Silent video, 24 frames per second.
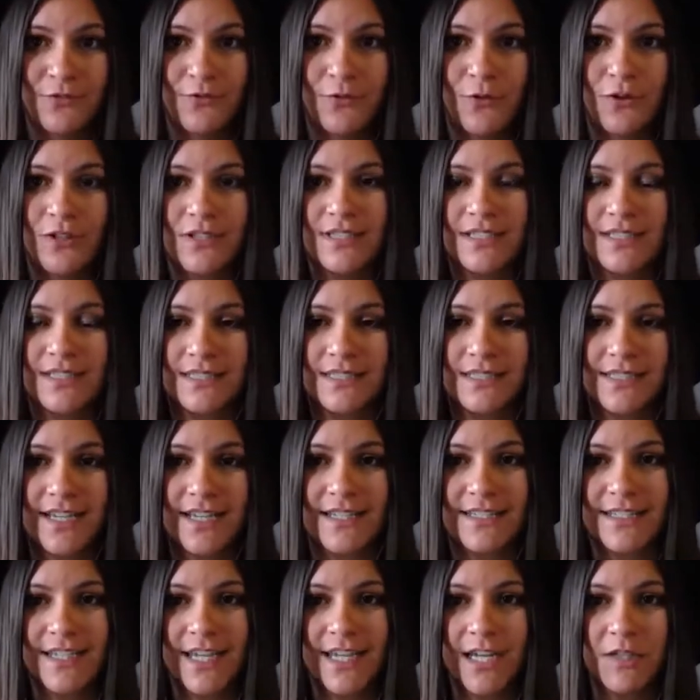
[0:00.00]
for
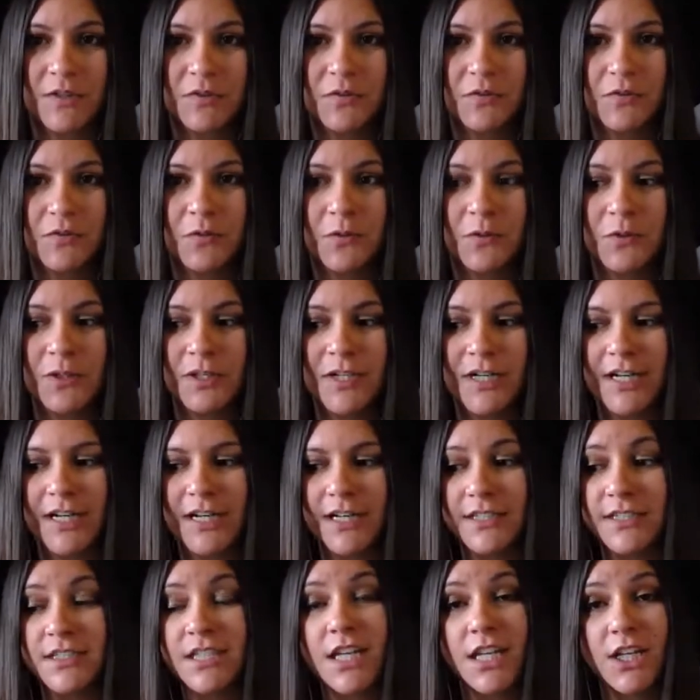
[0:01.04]
success and for
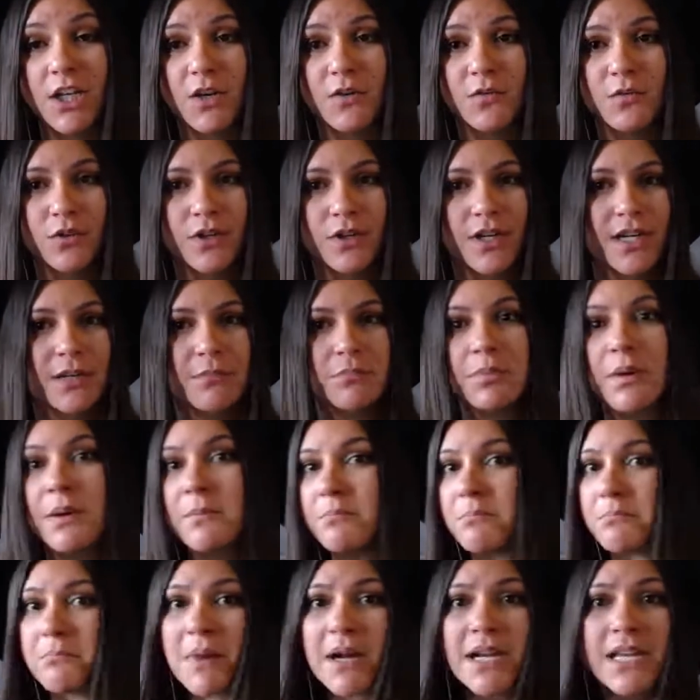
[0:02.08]
getting over any
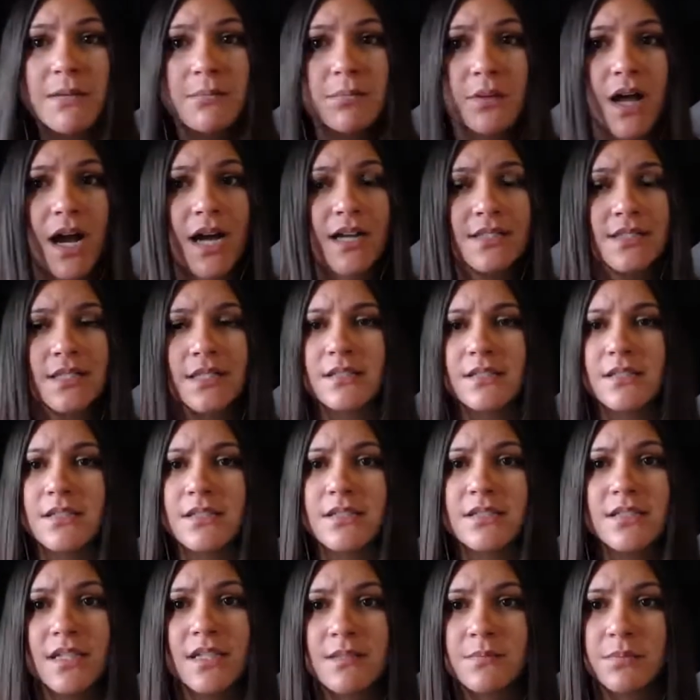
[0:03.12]
money blocks, any
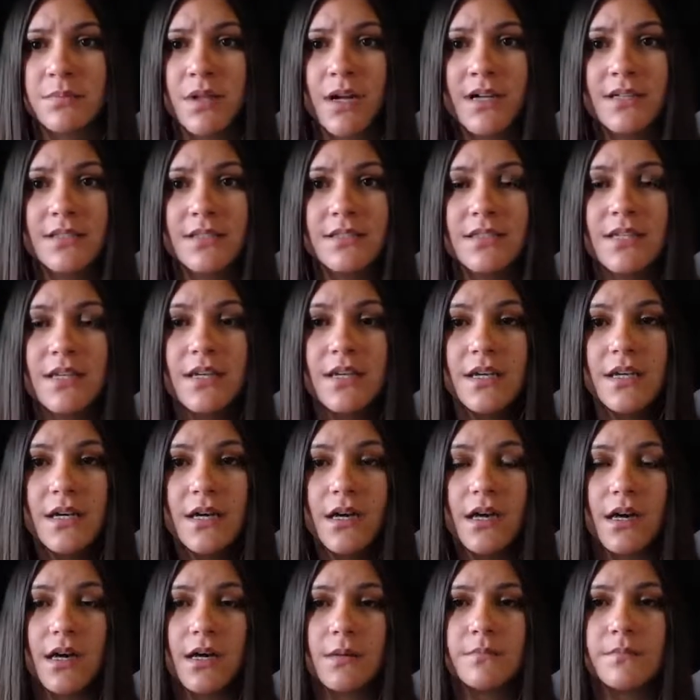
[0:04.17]
success blocks,
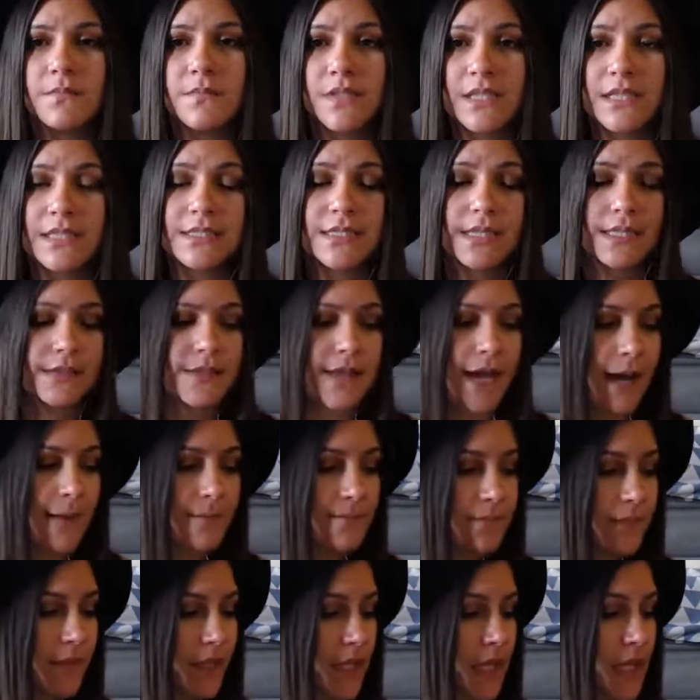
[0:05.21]
things like that.
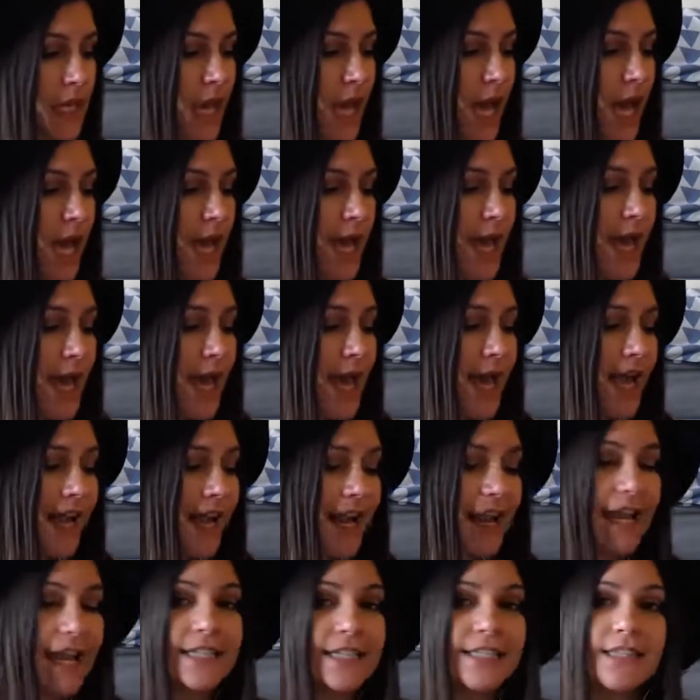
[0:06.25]

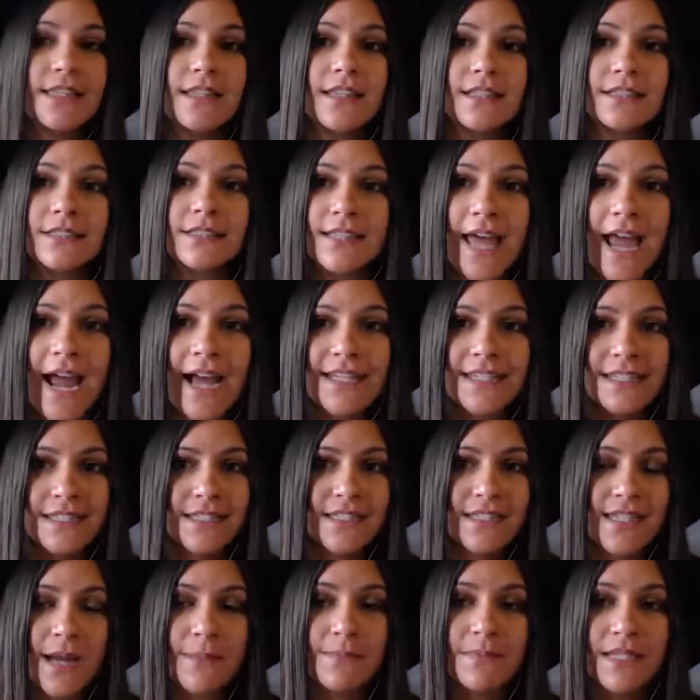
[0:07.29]
And the last
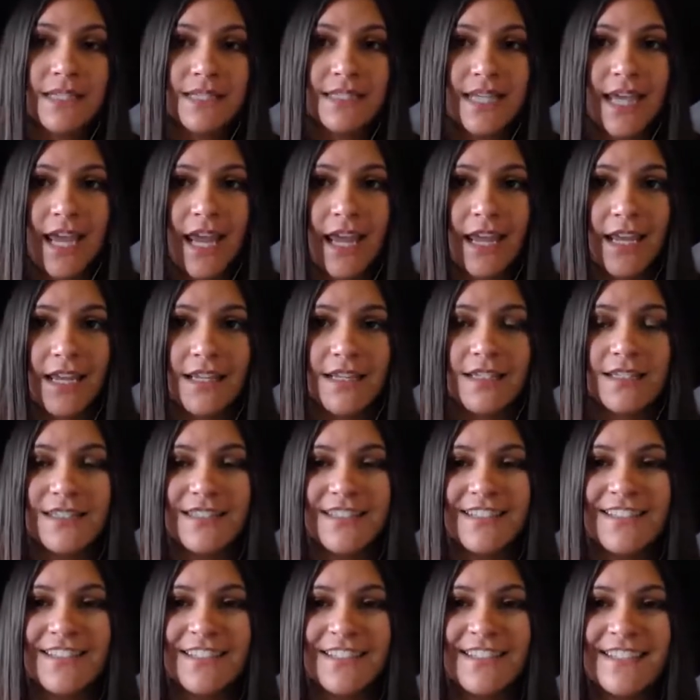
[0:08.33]
step to take
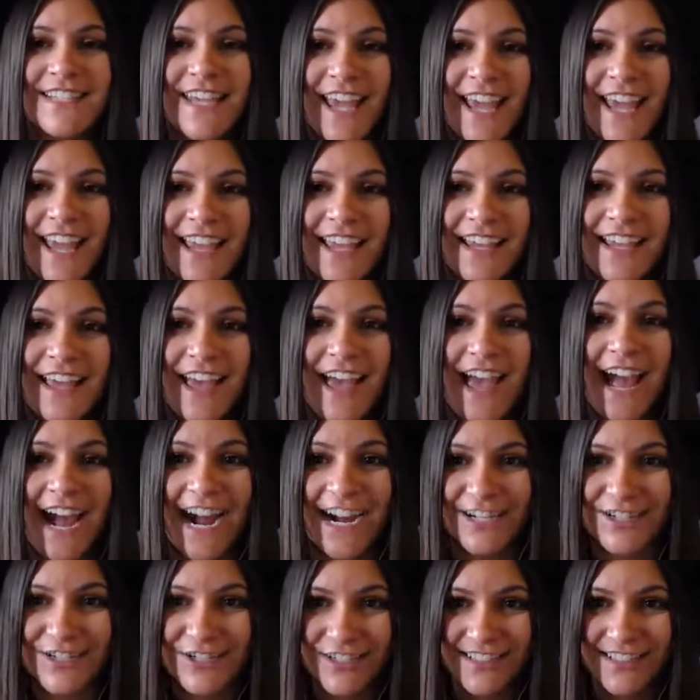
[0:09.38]
is to take
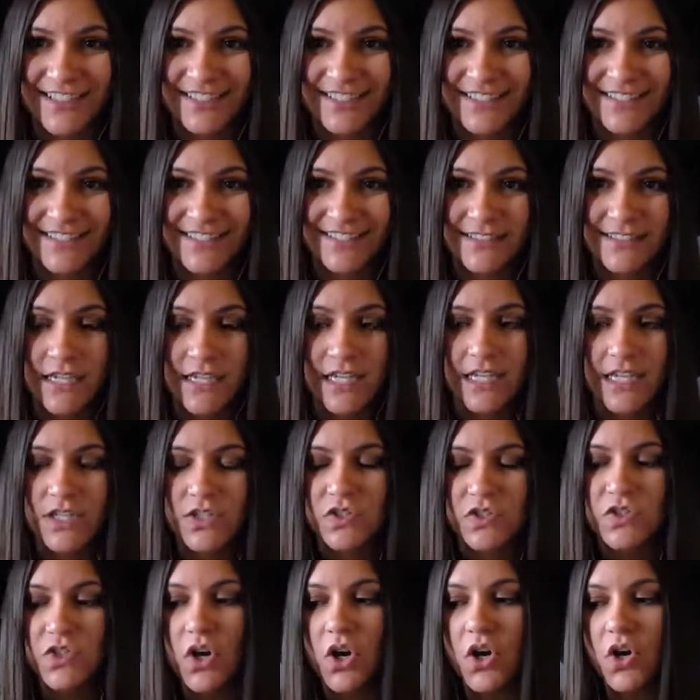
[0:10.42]
action.
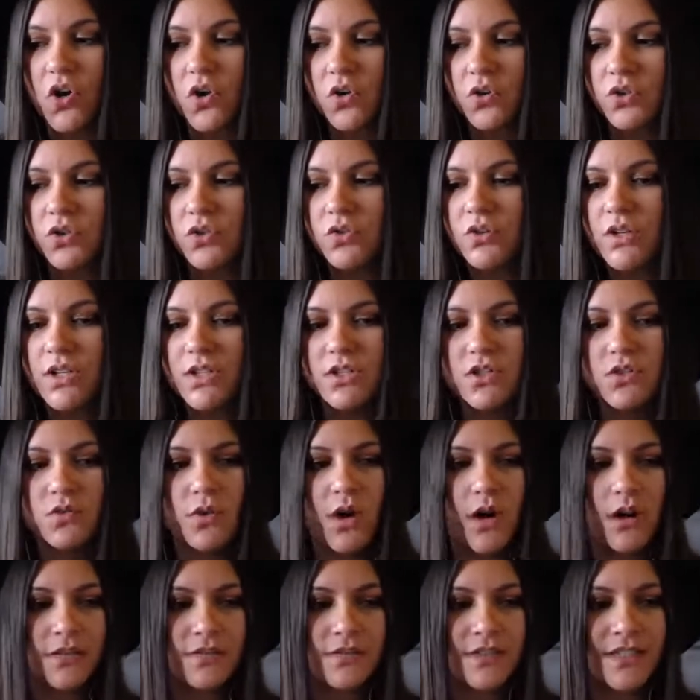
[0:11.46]
So you can do
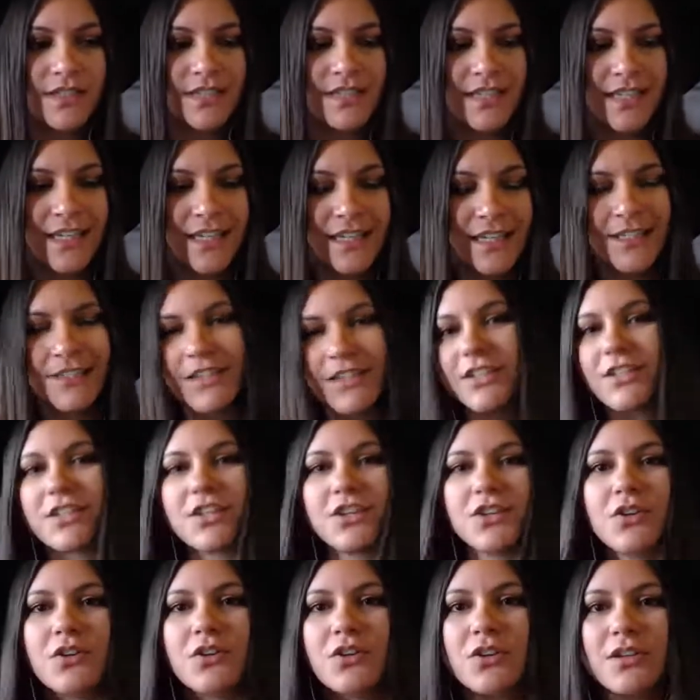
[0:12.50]
all of these things, like,
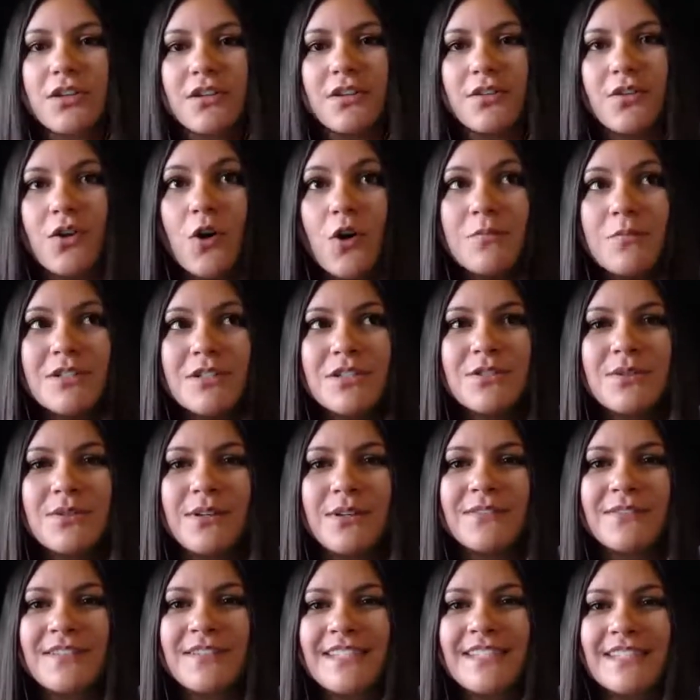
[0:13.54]
you can hope to do all
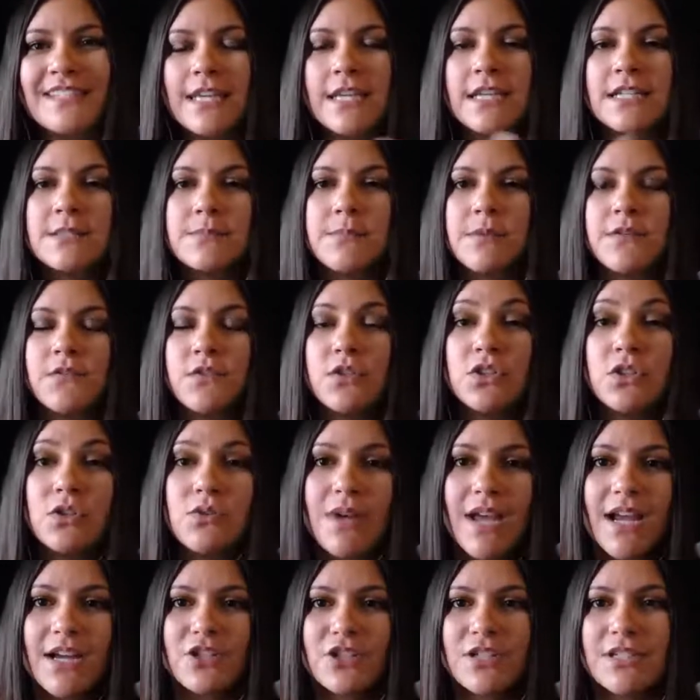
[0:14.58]
of these things, but if you don't
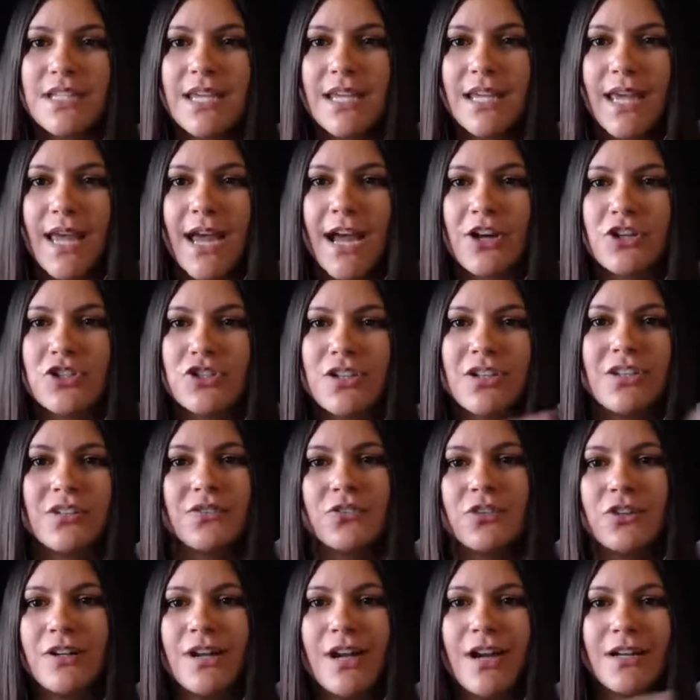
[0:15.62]
actually take action,
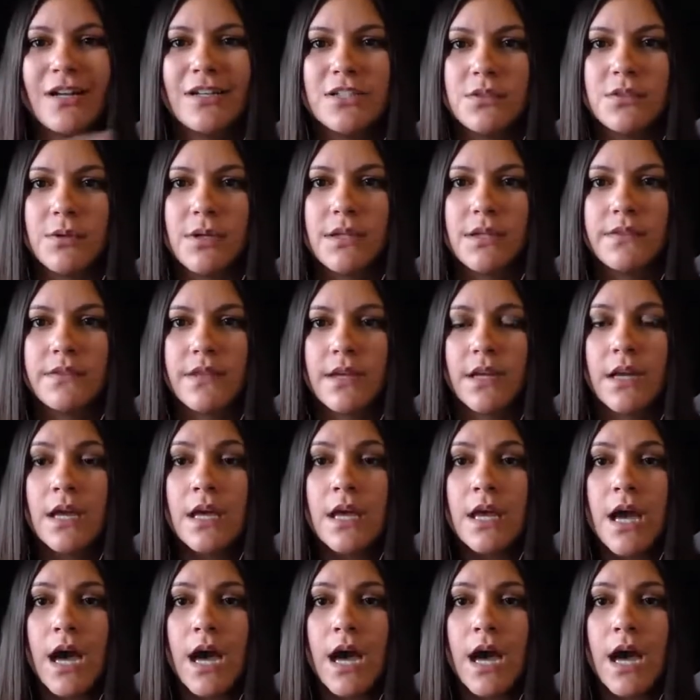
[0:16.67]
you're not going to do anything.